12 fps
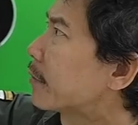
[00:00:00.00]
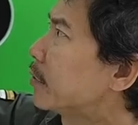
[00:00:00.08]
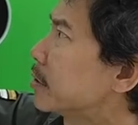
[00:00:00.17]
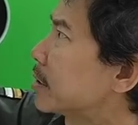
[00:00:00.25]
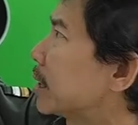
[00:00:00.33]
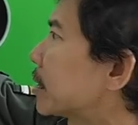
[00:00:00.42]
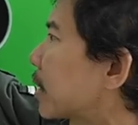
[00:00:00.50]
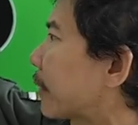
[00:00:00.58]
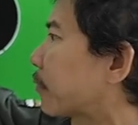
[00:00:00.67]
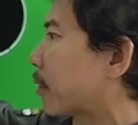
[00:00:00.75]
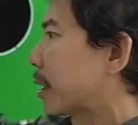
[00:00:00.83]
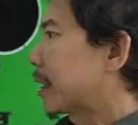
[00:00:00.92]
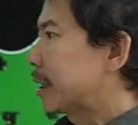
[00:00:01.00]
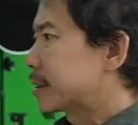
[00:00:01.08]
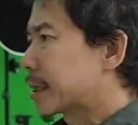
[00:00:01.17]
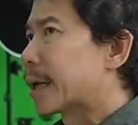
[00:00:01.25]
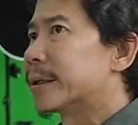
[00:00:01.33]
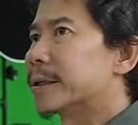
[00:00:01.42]
I've used this light for at
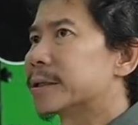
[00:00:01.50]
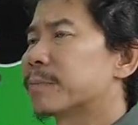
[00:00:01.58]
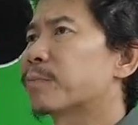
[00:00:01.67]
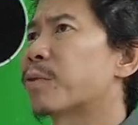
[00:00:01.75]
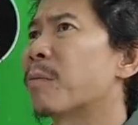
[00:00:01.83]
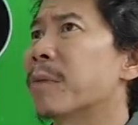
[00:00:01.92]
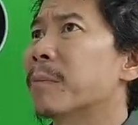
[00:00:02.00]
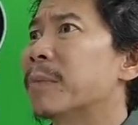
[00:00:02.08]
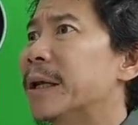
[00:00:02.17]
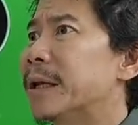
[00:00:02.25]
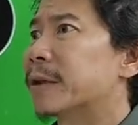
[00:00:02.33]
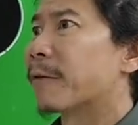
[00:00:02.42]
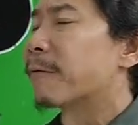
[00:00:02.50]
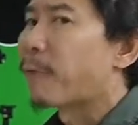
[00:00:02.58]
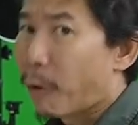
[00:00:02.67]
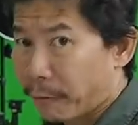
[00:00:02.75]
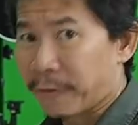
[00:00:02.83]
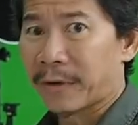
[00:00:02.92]
least 10 years, probably the
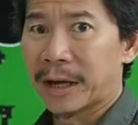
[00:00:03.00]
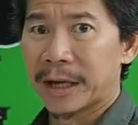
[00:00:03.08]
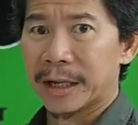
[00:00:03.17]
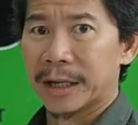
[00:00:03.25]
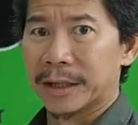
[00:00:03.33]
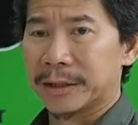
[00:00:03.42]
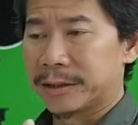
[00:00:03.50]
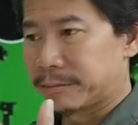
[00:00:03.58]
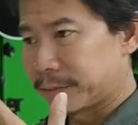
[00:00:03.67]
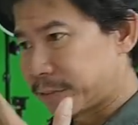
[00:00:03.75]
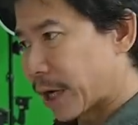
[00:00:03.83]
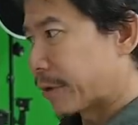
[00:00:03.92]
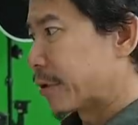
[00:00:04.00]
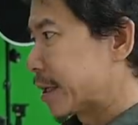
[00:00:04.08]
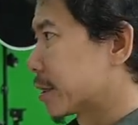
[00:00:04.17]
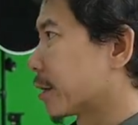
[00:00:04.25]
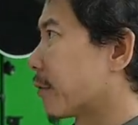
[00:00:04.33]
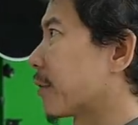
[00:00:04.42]
fourth
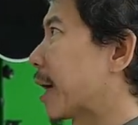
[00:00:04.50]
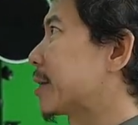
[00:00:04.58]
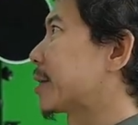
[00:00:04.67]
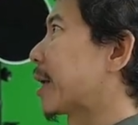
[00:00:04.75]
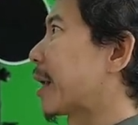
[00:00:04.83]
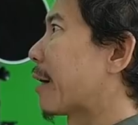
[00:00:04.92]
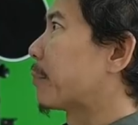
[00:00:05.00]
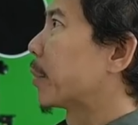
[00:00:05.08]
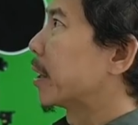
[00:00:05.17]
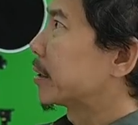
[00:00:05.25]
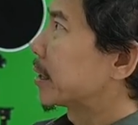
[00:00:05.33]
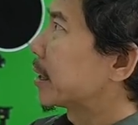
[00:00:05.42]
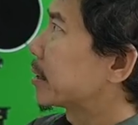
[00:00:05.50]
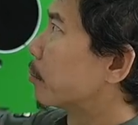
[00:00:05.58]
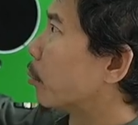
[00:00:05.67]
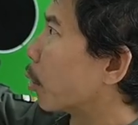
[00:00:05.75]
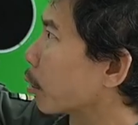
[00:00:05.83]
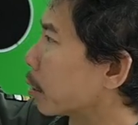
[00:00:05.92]
generation of lights that I purchased.
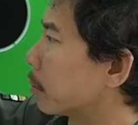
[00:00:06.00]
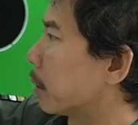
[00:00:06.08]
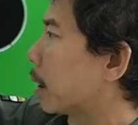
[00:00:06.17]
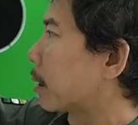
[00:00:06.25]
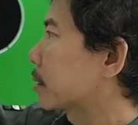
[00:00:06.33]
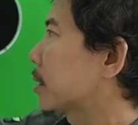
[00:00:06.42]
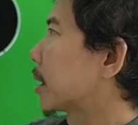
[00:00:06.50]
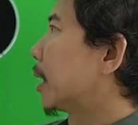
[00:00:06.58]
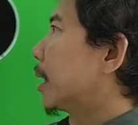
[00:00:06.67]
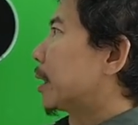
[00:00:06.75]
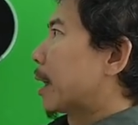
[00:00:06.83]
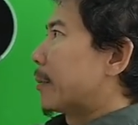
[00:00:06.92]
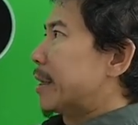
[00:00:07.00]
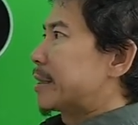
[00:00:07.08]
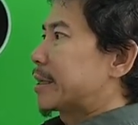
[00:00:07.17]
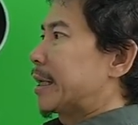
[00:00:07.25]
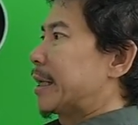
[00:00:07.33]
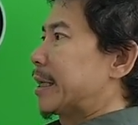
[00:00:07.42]
Monoblocks, that
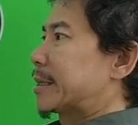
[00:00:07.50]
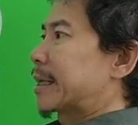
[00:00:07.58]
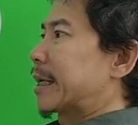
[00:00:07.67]
means it is